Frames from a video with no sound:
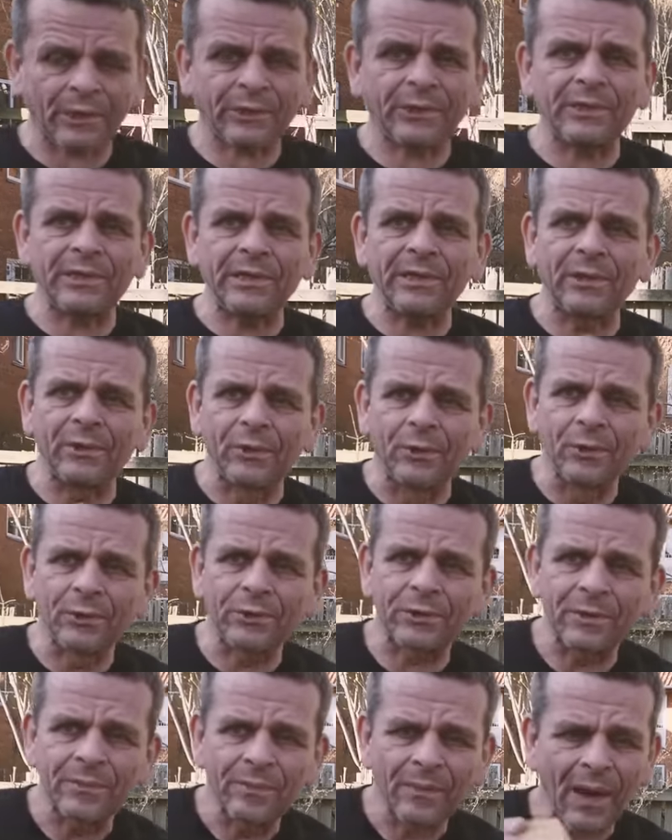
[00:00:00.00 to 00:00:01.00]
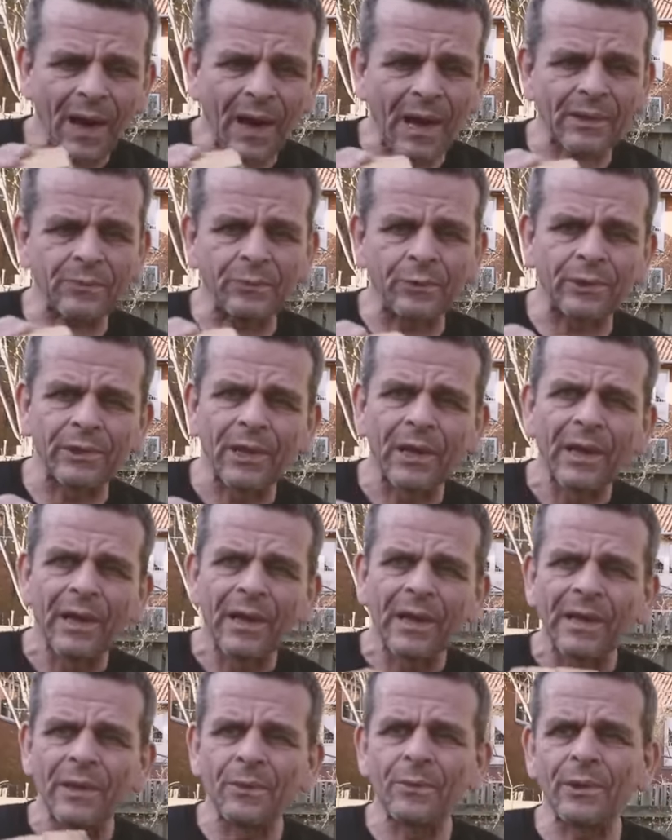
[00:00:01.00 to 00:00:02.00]
100 year old hardwood.
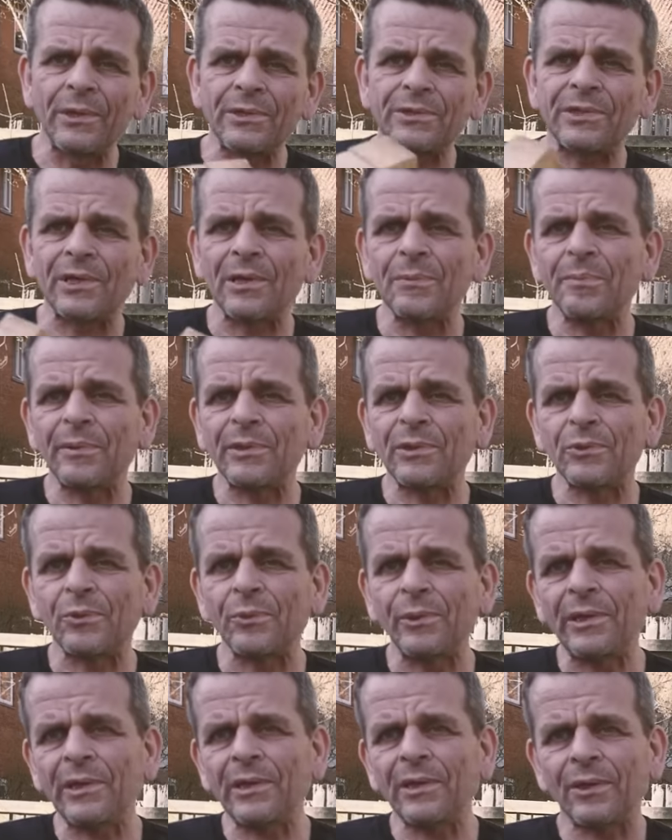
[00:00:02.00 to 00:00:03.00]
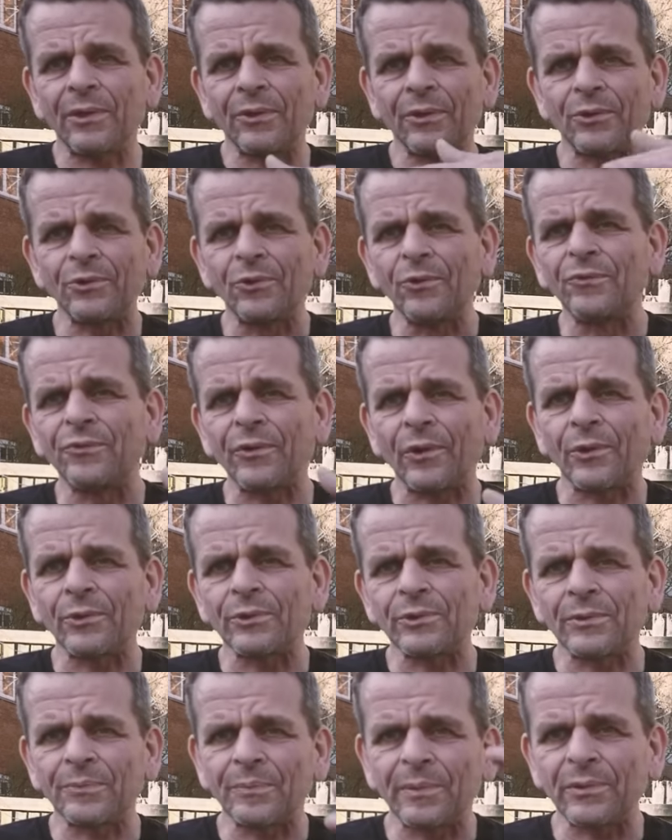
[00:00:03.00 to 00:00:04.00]
It was uh, between the two
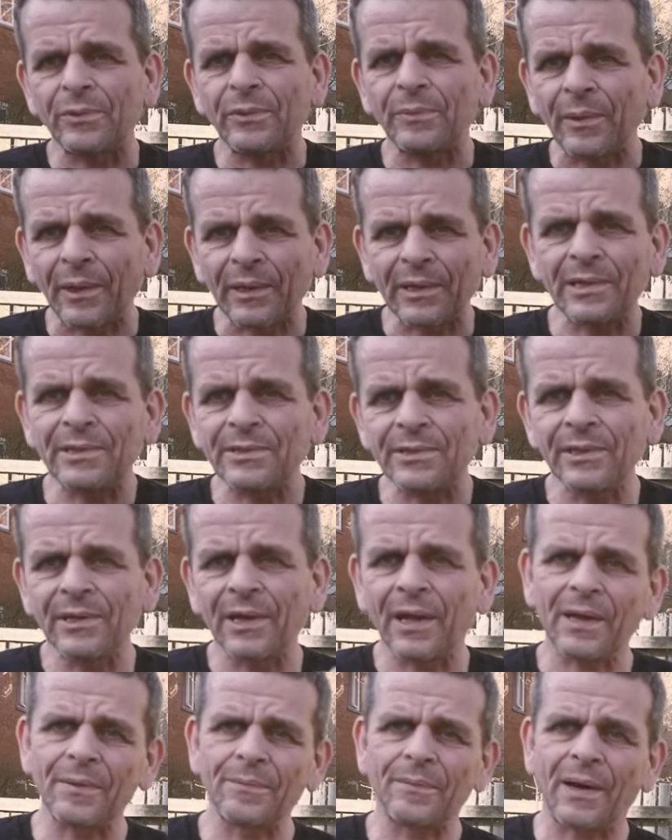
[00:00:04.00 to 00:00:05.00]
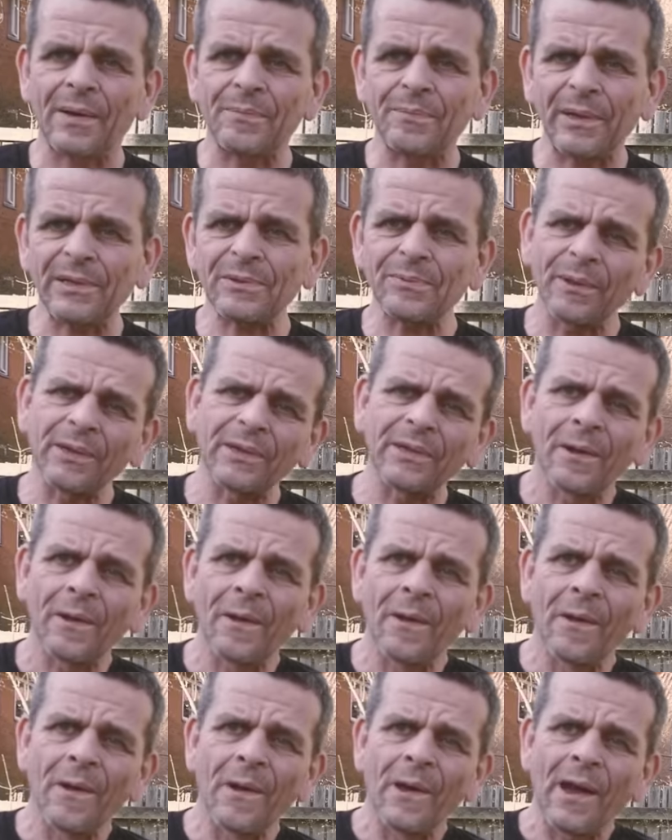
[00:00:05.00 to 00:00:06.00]
floors, between my kitchen and my basement,
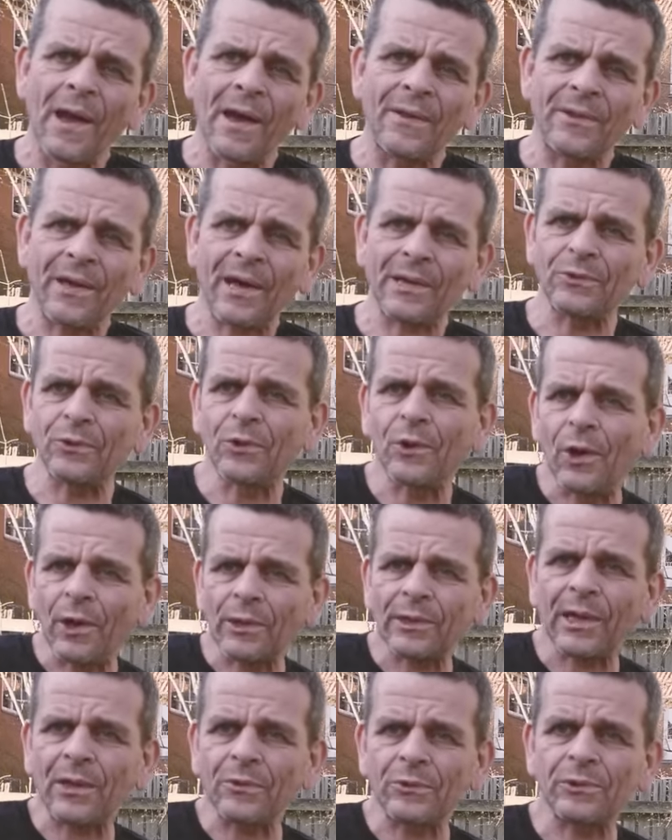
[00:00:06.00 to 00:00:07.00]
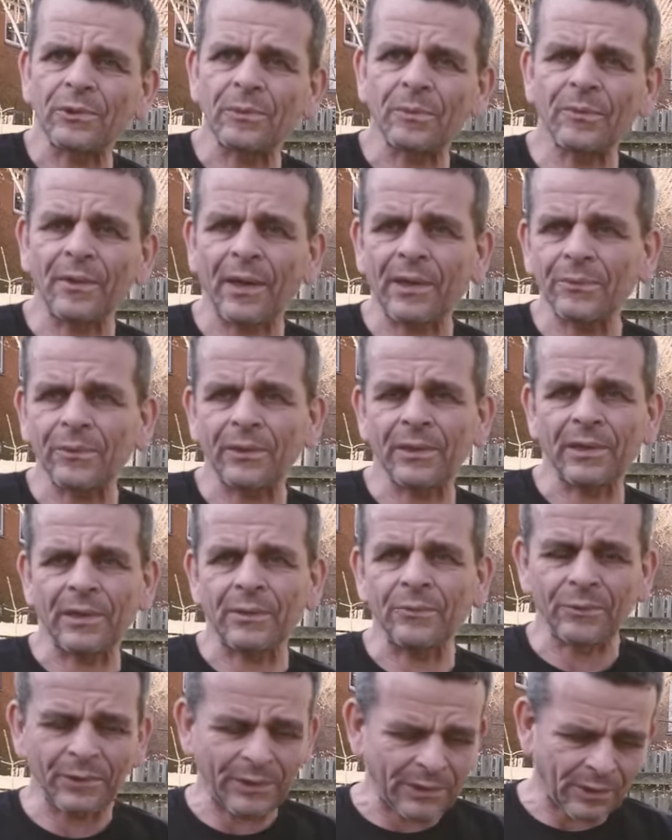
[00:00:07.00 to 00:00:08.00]
and they had to cut down some of that when
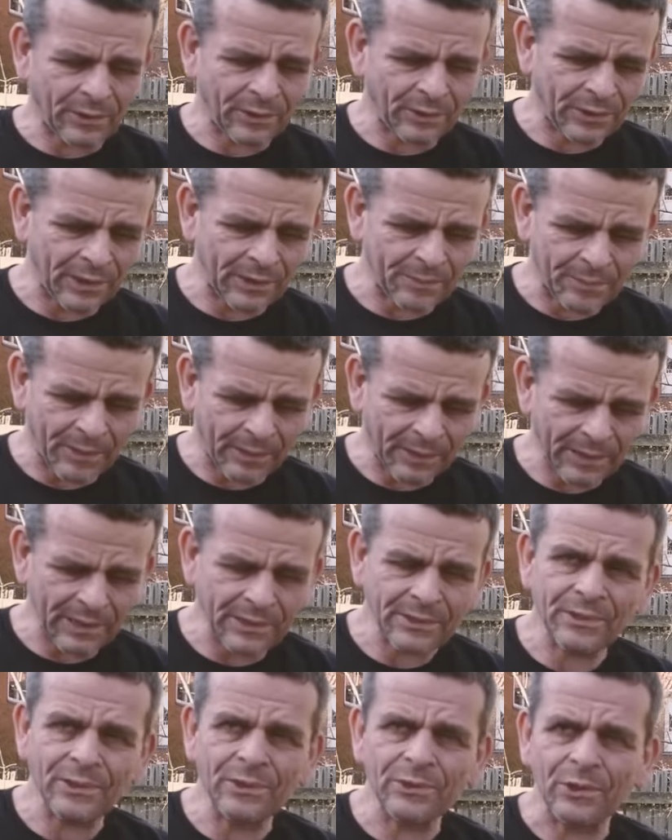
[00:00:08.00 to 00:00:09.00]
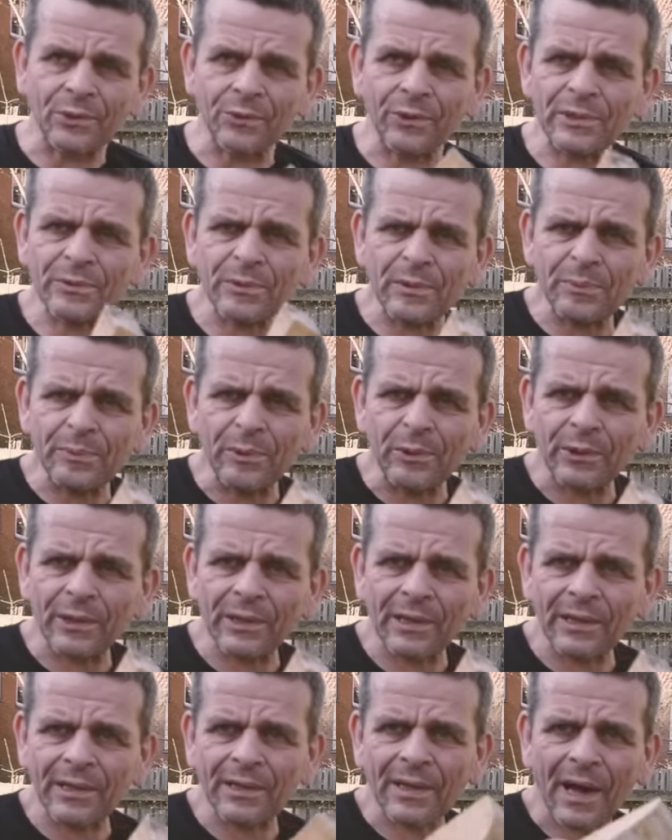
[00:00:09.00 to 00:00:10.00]
they redid my kitchen. So this was put
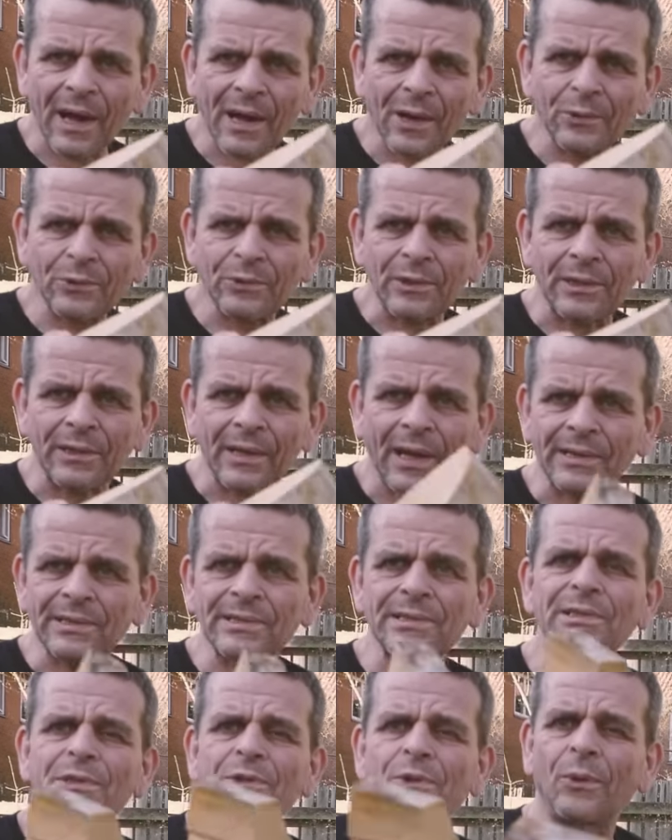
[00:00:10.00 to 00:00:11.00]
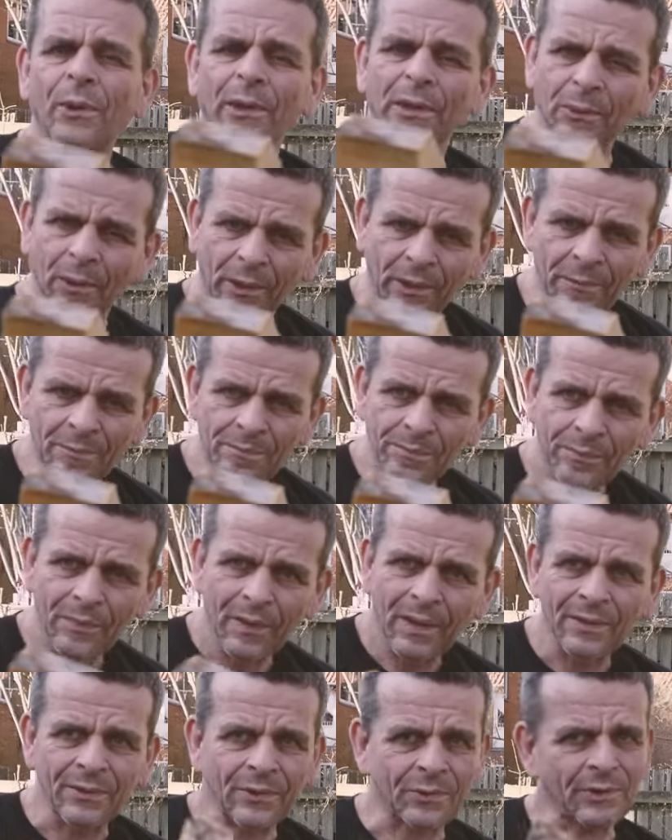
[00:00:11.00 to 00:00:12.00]
in the house in 1921.
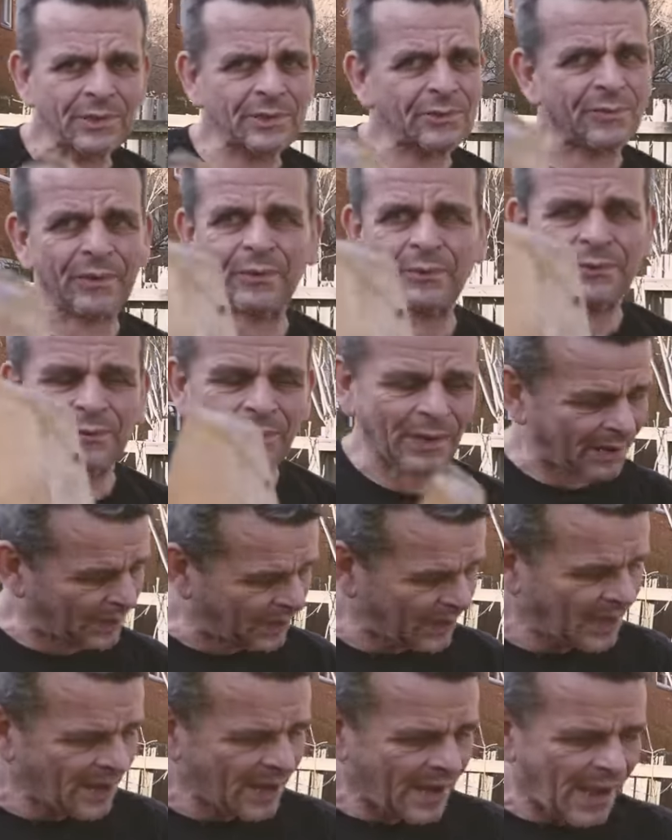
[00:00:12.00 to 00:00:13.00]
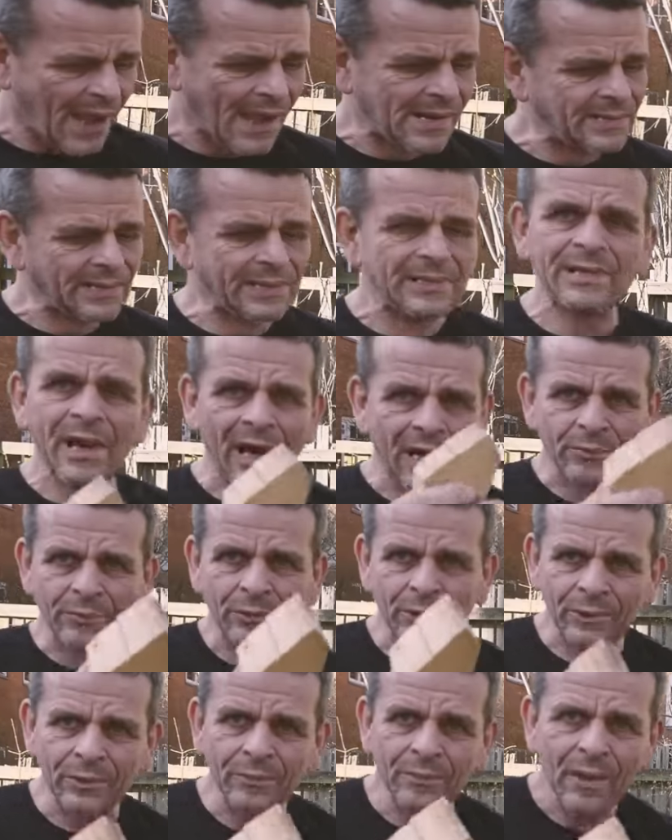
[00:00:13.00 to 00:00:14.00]
So this is very dry, and it is
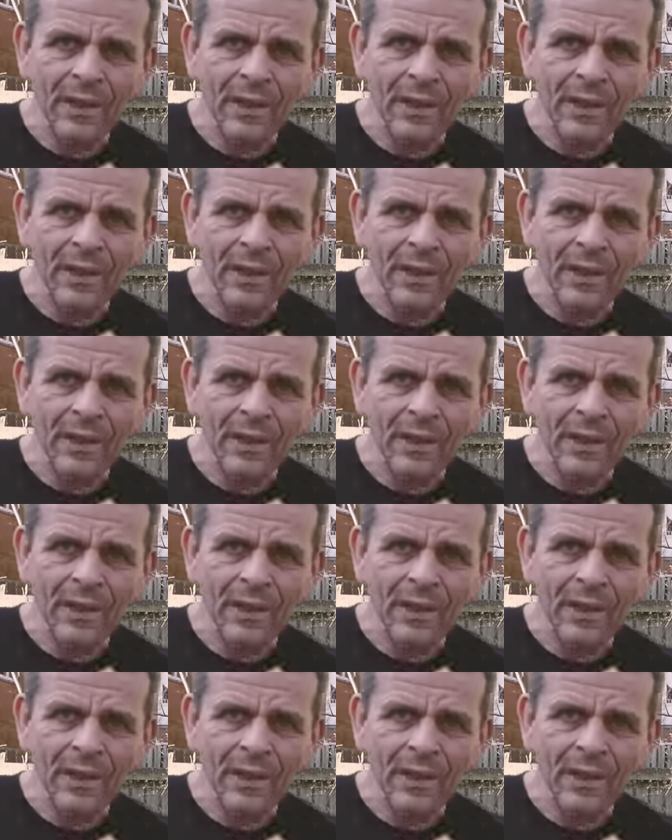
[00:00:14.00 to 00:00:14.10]
hardwood.